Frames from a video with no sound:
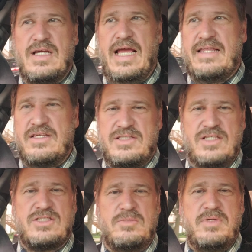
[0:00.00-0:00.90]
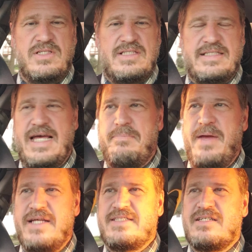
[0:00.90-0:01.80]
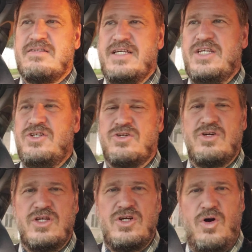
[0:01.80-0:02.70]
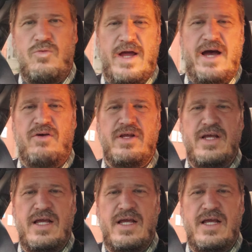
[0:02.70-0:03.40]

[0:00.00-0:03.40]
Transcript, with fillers: And the system is, is that basically you're going to go around